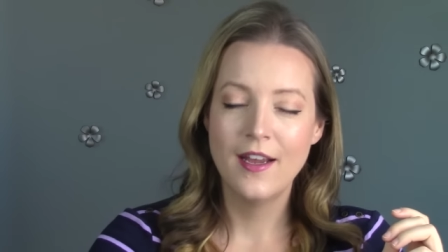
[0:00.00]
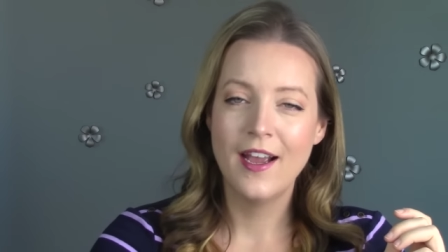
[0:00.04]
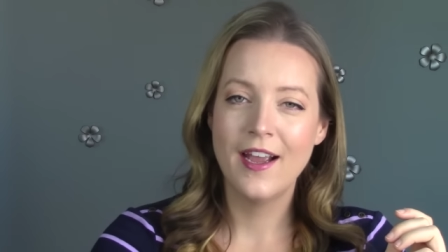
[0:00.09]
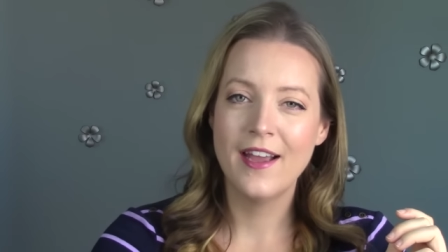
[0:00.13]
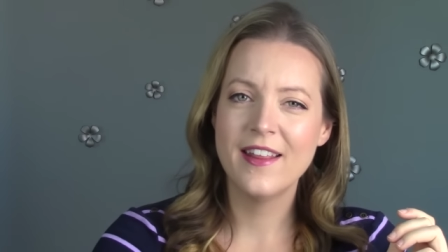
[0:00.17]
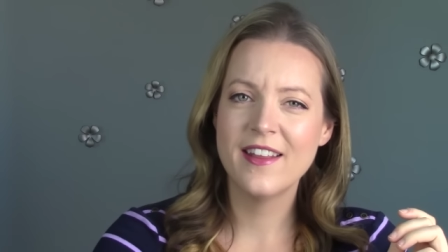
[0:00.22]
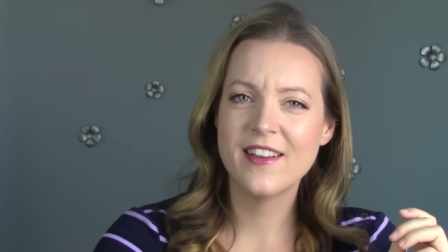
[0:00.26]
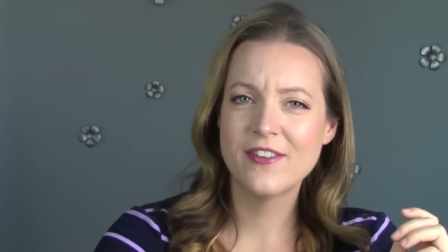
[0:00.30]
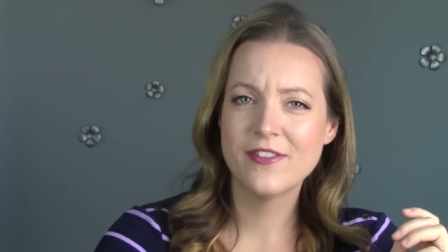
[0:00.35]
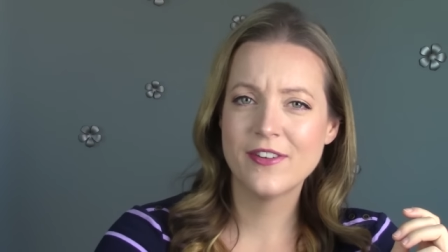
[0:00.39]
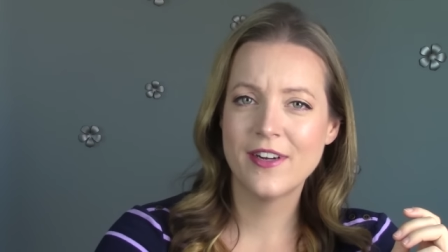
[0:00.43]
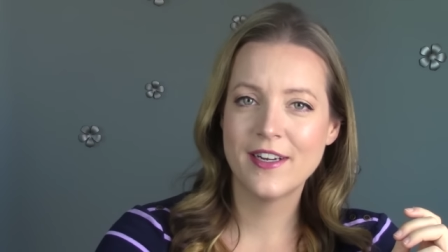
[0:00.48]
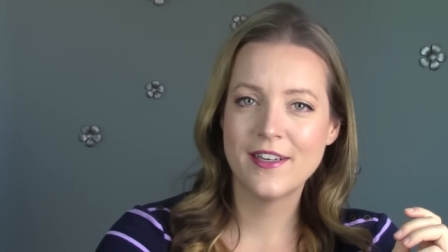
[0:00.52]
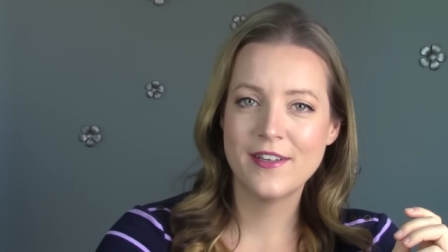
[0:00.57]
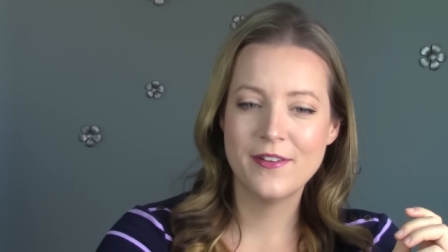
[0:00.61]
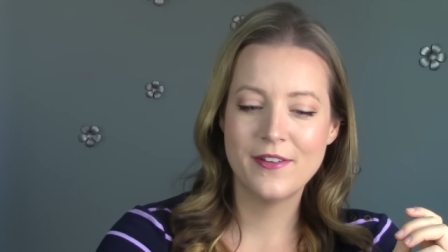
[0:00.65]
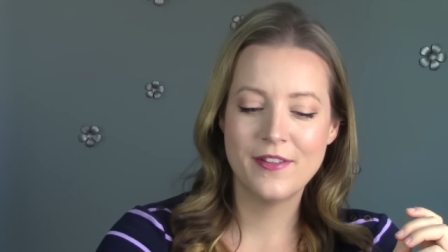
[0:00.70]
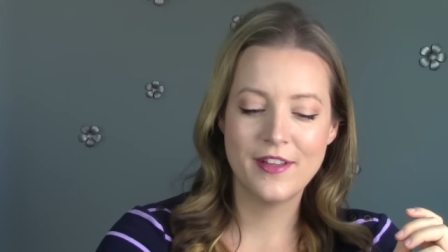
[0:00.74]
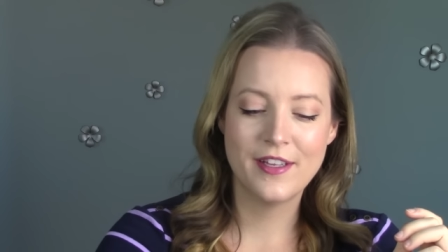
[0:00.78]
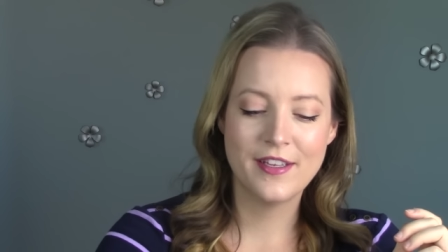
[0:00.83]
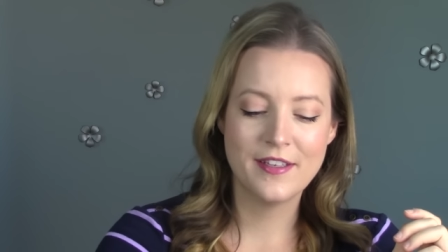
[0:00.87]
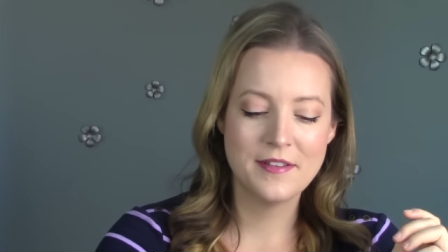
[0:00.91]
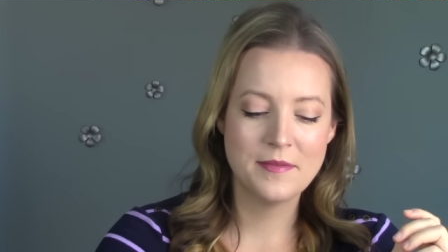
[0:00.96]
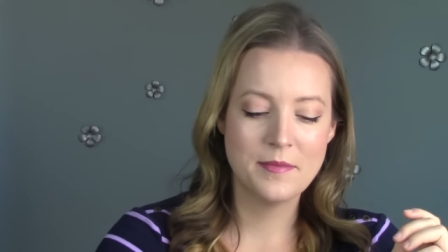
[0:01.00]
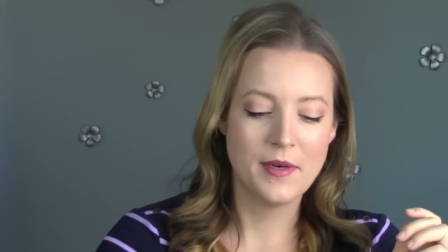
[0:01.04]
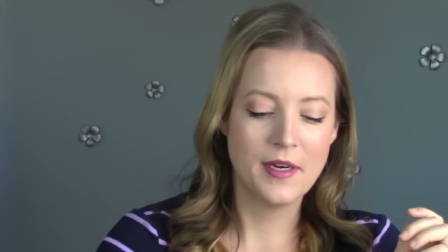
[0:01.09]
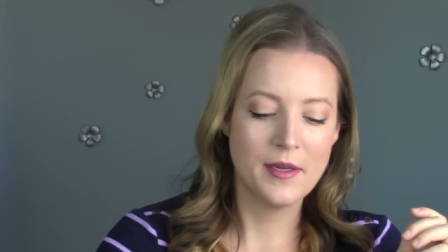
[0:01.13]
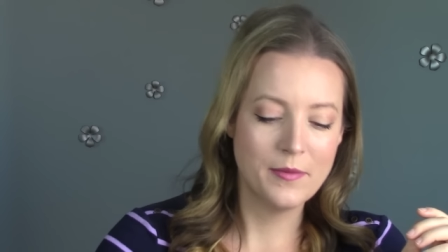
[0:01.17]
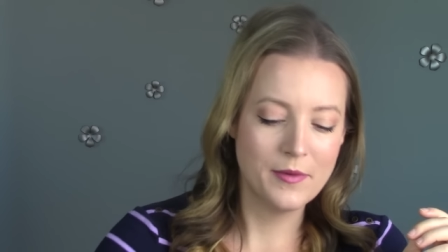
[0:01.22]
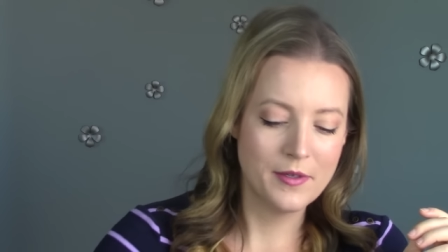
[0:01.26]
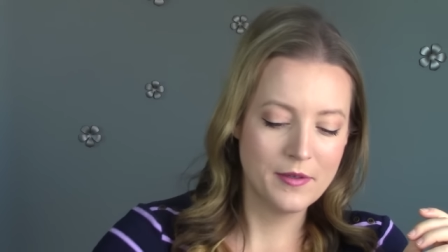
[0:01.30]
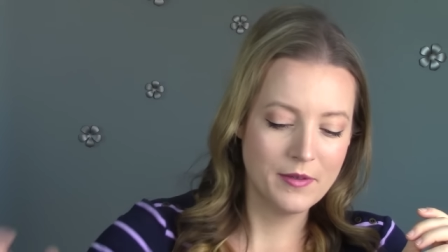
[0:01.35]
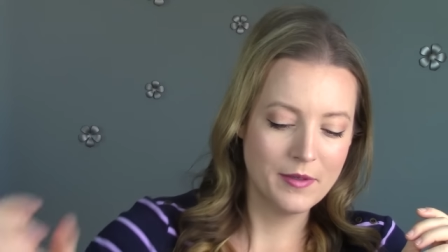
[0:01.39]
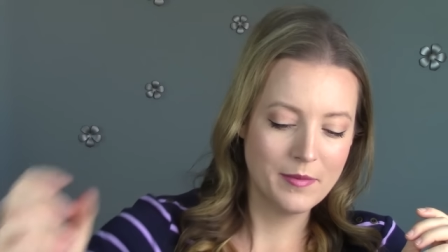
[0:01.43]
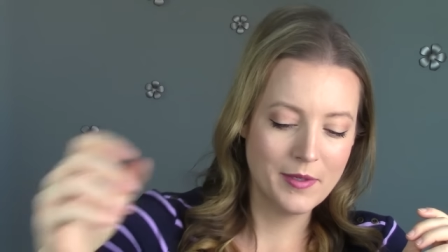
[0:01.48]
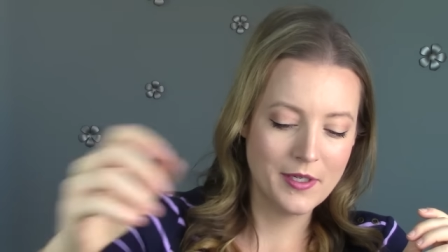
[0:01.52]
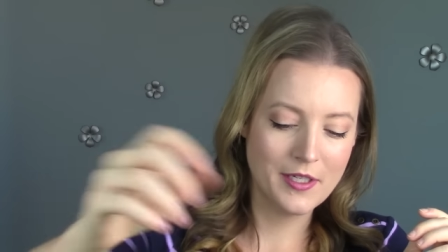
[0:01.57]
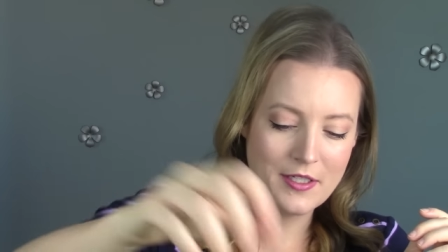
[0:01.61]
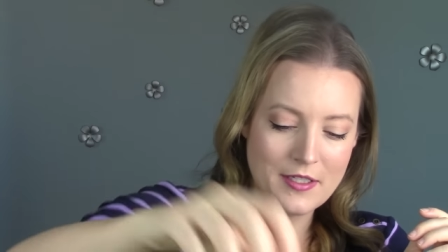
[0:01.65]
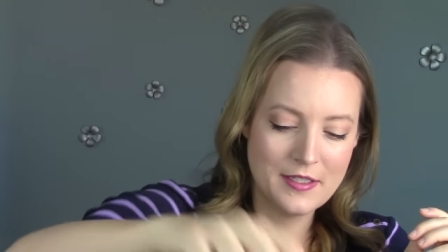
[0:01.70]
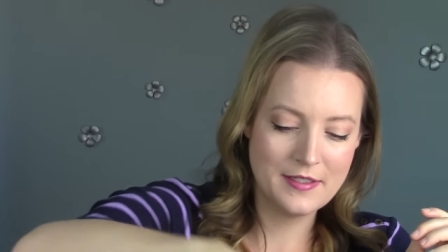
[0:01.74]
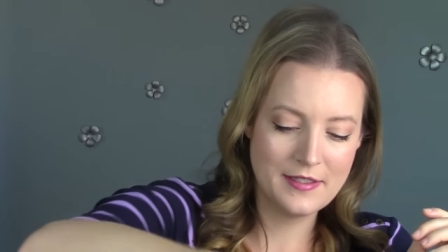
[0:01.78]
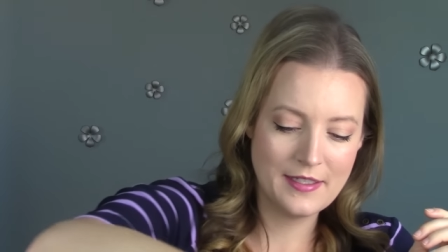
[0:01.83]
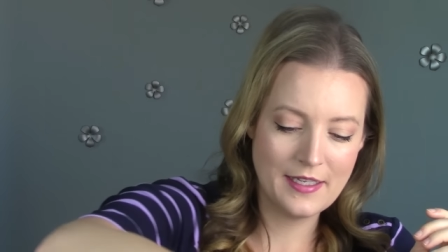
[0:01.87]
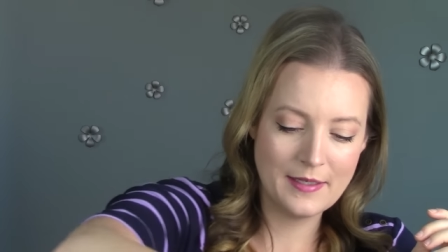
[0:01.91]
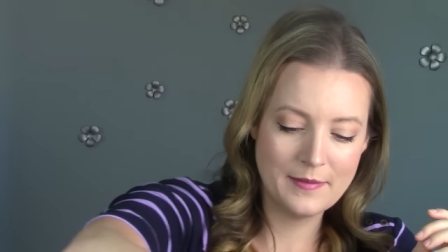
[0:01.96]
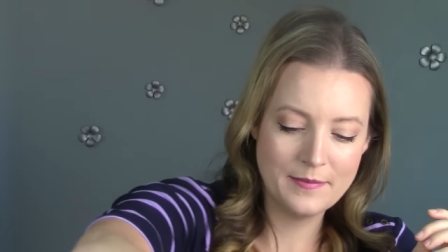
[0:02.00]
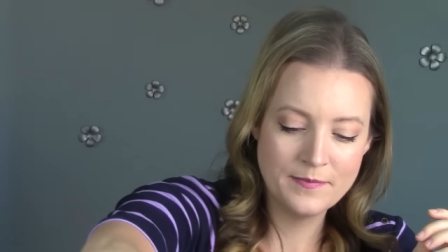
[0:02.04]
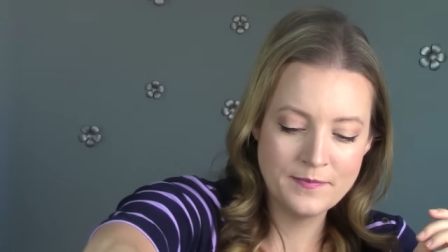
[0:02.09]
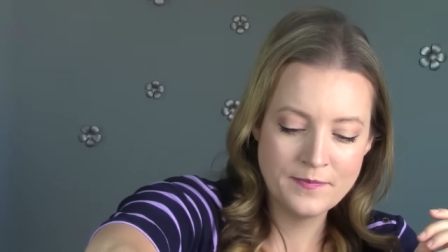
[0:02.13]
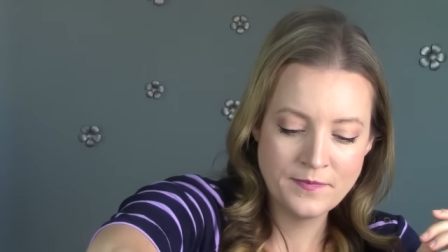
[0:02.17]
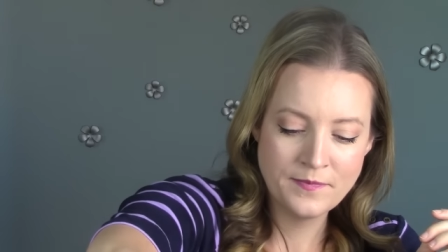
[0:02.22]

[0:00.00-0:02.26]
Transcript: I like trying new things, but I would repurchase that.